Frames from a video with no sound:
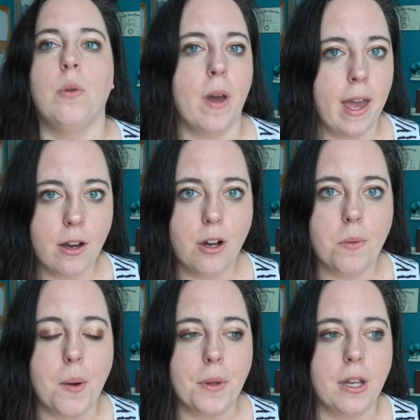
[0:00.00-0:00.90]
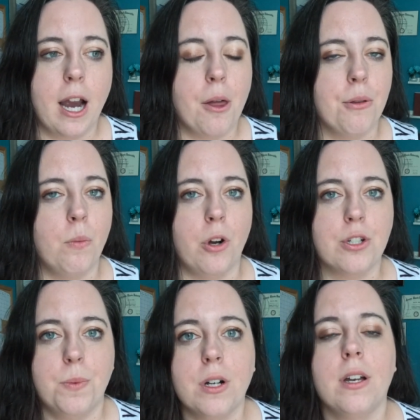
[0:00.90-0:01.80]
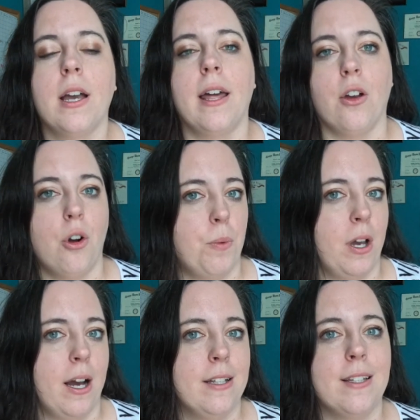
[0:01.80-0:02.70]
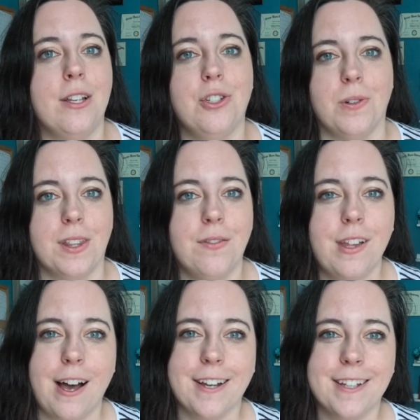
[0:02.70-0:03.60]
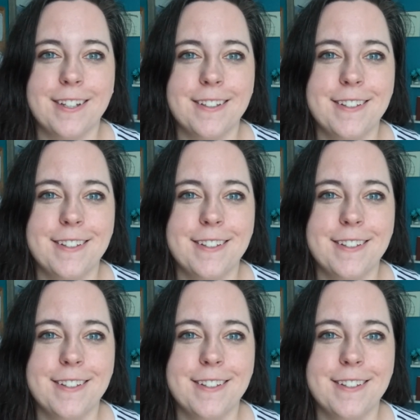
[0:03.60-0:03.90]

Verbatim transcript: You can't go wrong with a Catherine Walsh book, and I hope you guys enjoyed the vlog.